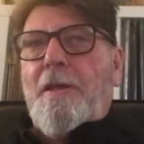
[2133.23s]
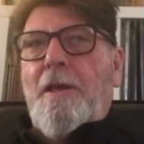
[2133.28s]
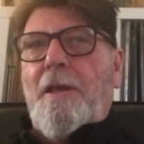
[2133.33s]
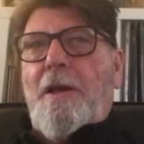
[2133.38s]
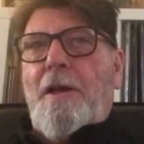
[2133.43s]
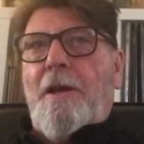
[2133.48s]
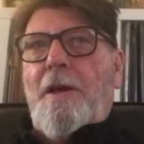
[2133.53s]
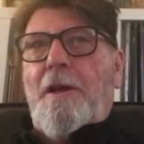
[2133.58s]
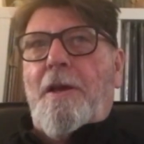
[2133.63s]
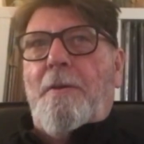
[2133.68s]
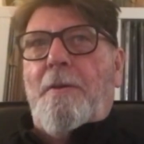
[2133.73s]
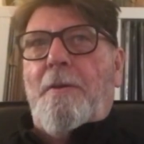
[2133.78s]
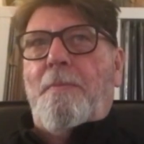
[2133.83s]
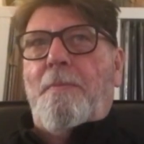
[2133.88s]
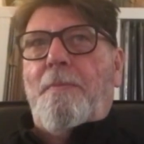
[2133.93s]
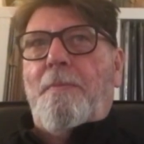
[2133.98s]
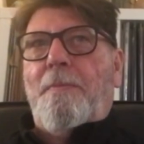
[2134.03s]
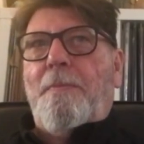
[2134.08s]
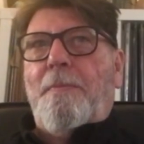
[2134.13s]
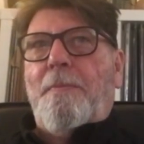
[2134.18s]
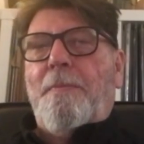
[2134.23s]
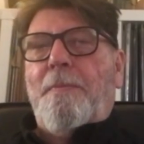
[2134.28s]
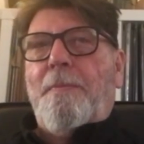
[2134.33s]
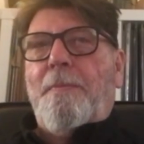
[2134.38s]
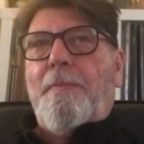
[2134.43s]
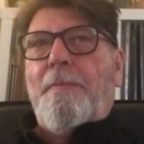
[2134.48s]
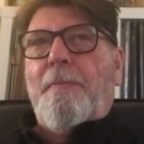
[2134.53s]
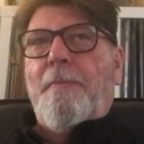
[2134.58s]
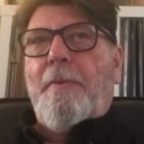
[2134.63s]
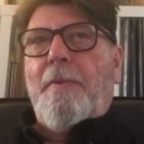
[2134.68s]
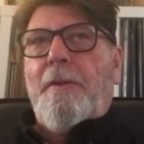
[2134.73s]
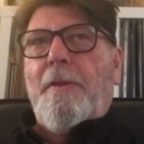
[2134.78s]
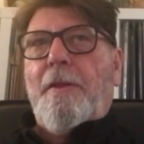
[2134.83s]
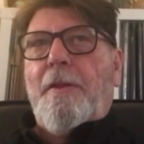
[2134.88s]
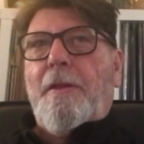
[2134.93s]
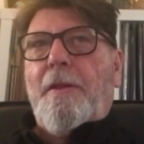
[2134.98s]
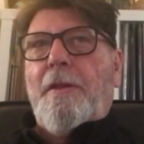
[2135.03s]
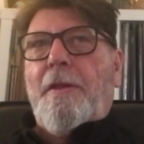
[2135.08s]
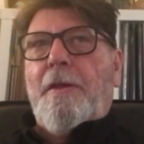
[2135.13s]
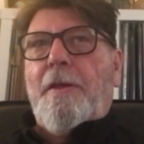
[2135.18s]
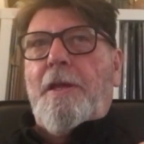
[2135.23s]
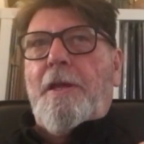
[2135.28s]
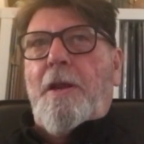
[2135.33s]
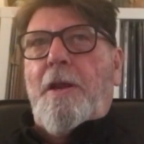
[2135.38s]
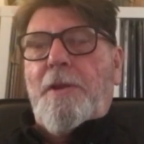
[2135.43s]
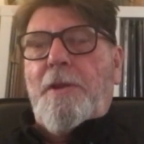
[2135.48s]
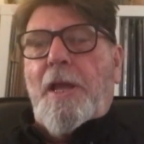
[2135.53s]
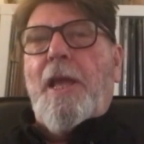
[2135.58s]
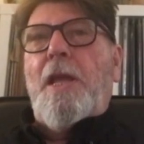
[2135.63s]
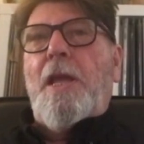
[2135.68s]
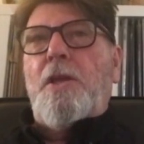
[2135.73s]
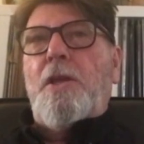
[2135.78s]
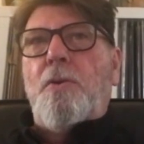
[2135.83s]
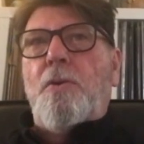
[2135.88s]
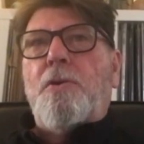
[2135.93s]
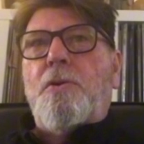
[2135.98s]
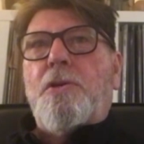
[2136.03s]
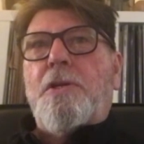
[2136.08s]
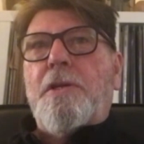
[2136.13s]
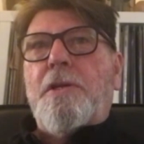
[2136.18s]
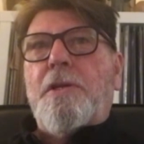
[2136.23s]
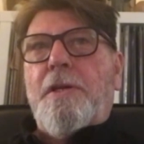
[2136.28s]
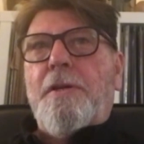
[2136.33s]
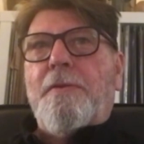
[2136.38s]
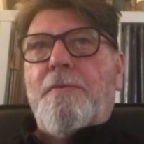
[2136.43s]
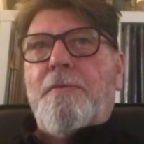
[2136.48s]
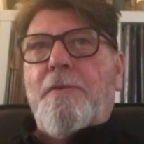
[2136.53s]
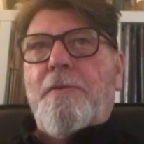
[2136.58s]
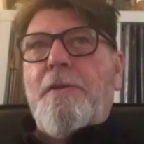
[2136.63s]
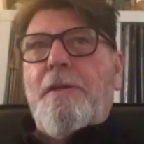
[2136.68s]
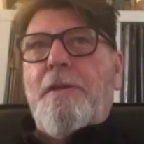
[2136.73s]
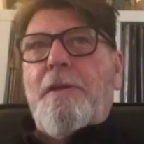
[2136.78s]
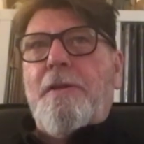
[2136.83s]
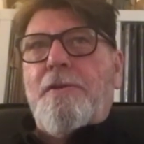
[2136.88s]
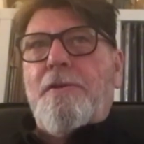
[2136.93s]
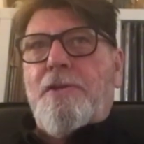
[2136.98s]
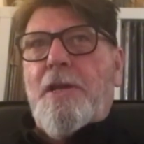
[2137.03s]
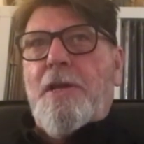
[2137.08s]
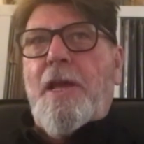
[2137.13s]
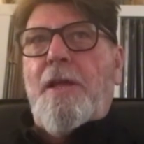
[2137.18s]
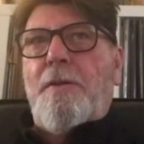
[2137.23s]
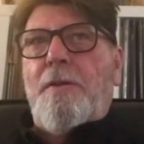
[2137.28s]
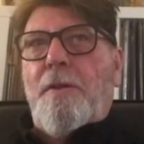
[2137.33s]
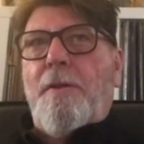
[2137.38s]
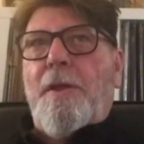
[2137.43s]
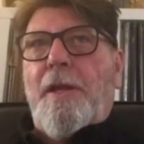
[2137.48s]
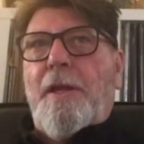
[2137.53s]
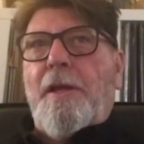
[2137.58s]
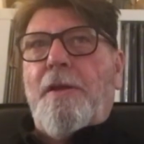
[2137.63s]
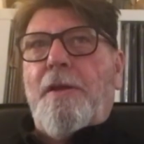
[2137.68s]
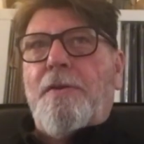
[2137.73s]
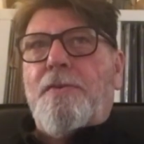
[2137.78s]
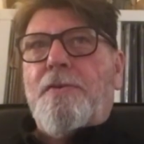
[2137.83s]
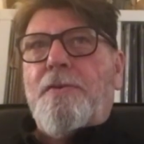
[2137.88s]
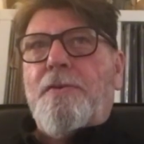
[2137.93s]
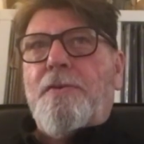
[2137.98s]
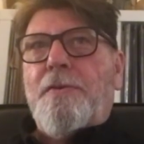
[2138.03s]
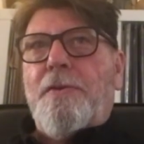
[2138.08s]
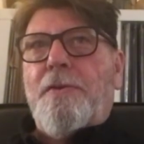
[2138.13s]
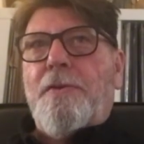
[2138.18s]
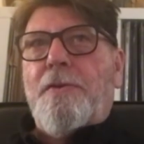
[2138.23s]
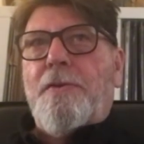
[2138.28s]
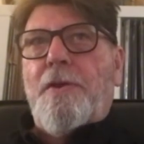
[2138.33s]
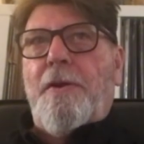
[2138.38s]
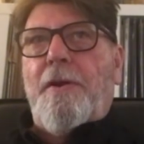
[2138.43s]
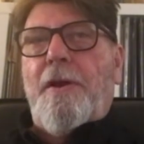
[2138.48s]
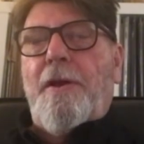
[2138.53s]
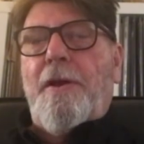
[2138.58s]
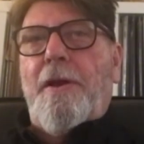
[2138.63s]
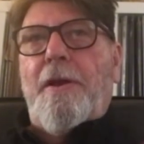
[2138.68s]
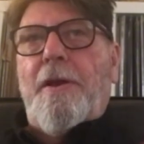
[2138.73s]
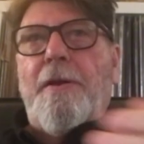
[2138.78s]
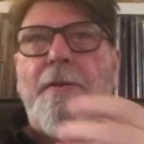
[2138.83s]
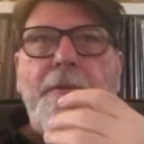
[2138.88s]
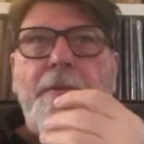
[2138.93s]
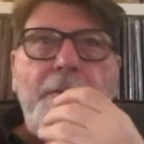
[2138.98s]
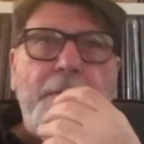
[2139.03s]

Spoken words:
um, you know, you get used to certain things that are